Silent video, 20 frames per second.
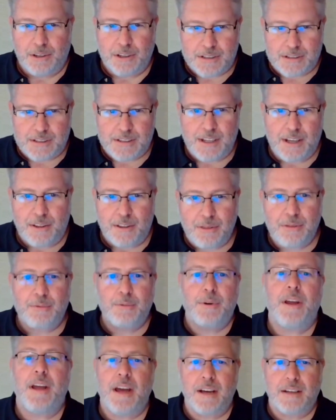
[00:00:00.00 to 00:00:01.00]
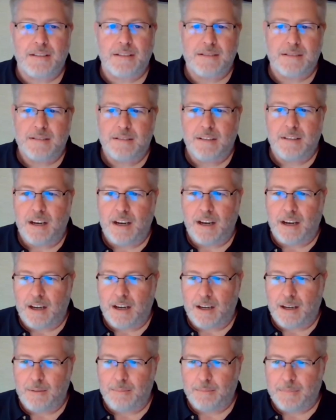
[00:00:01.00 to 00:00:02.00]
going to see a
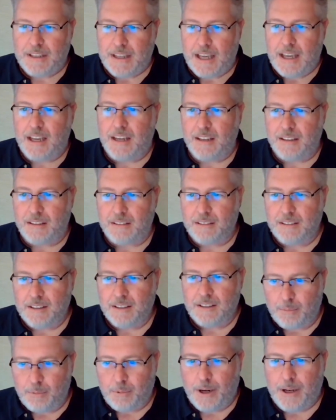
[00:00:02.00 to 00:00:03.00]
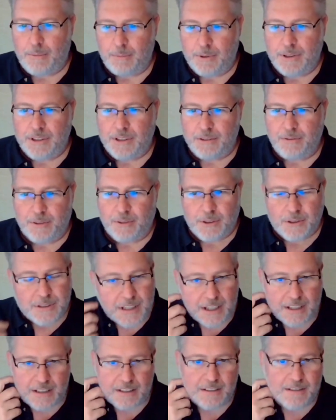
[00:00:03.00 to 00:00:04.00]
3x gain right when you first
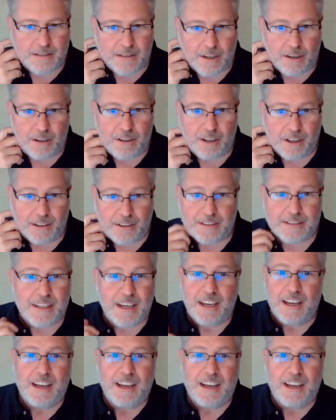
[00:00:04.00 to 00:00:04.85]
get it started on this.